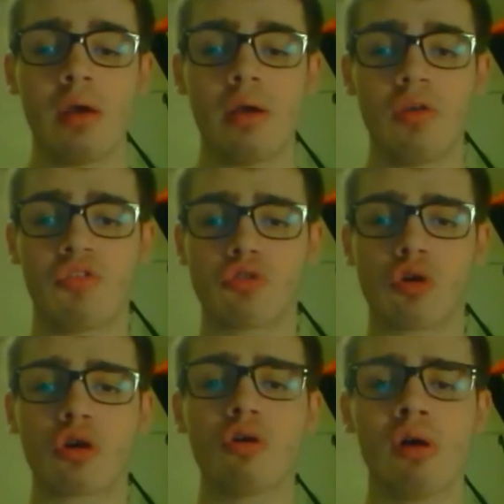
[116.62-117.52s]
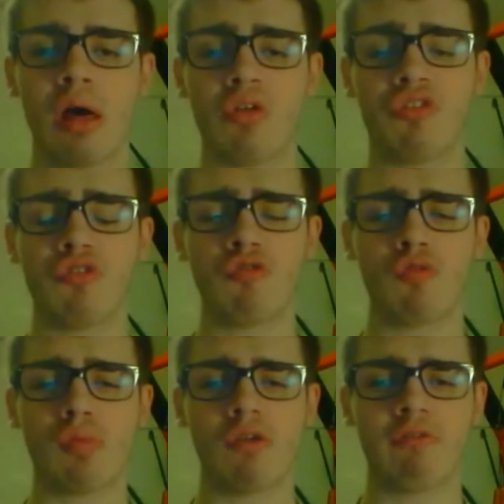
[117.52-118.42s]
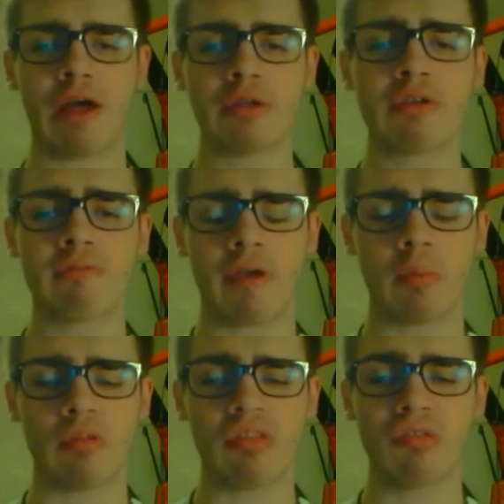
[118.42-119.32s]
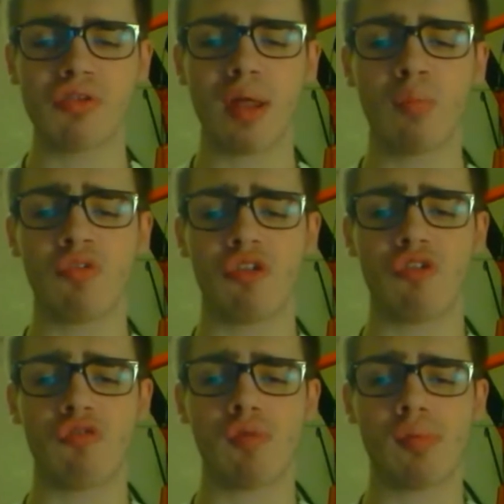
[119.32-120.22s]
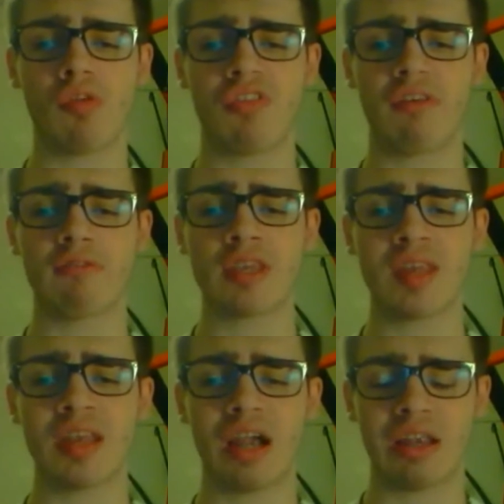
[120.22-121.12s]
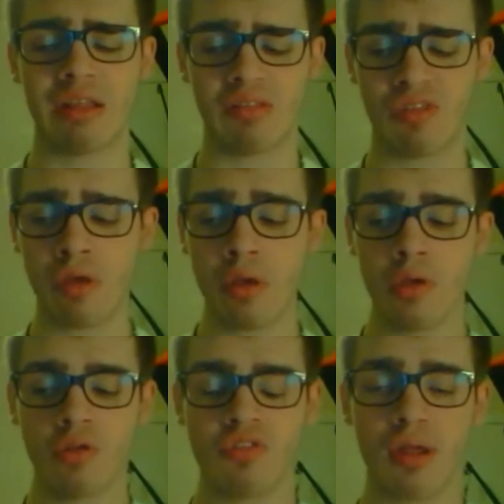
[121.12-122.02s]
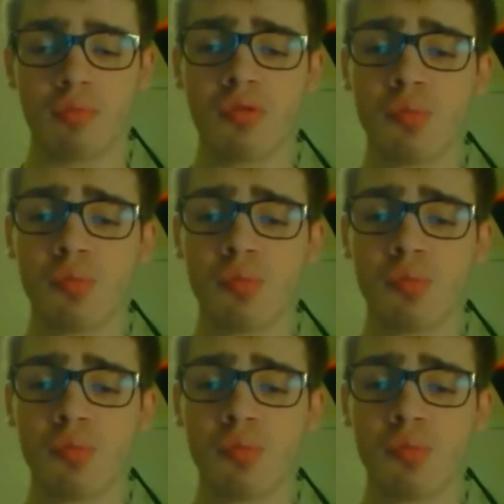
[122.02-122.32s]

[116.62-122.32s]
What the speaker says: historical houses from the founding family, the Thompsons, from the 1790s. Thompson